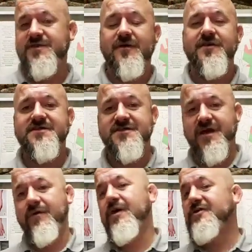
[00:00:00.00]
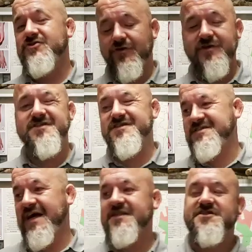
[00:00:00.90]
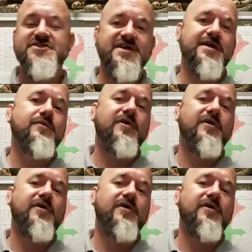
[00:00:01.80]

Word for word: We don't need to go during the standard year.